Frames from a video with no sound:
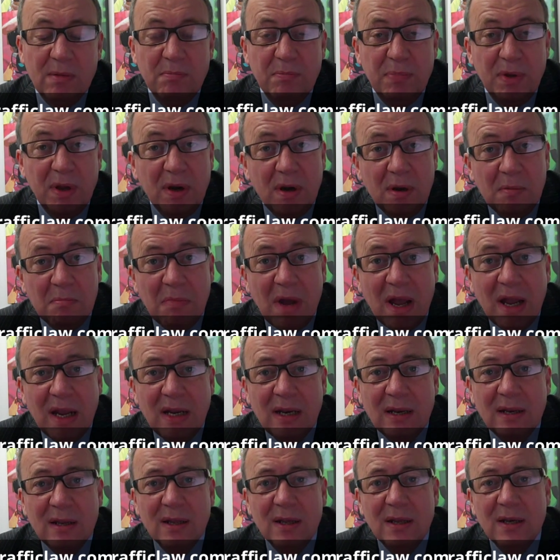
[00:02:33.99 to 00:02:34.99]
Bear in
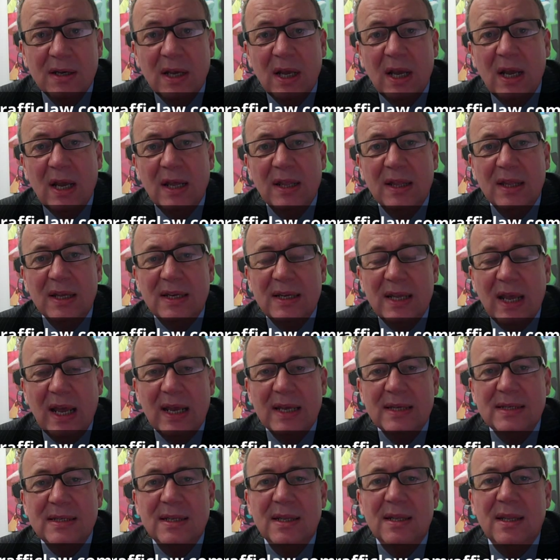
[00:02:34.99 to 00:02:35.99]
mind that the
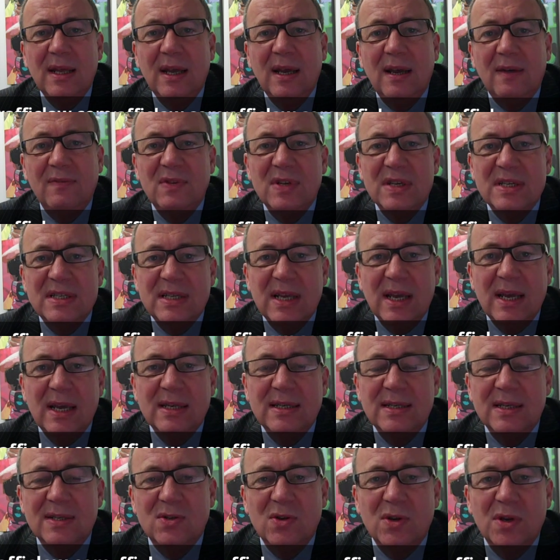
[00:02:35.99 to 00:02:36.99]
test that they have to
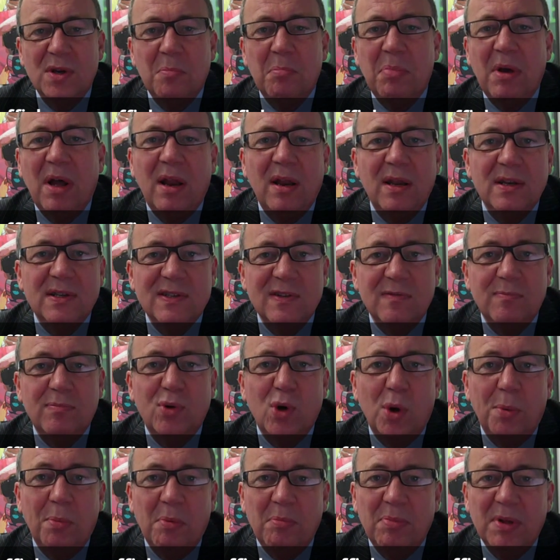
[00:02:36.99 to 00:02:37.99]
set is on the balance of
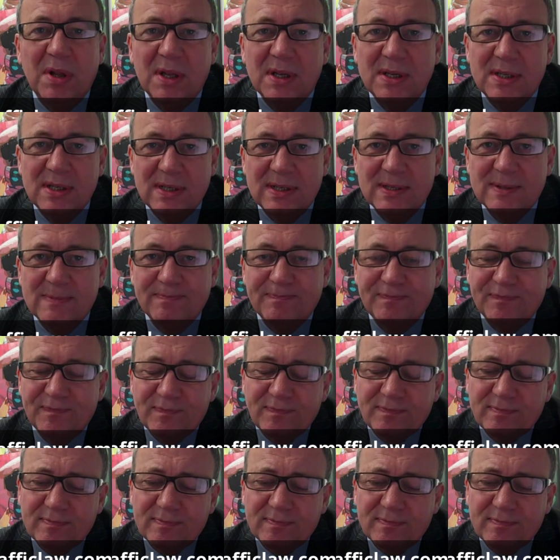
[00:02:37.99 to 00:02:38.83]
probabilities.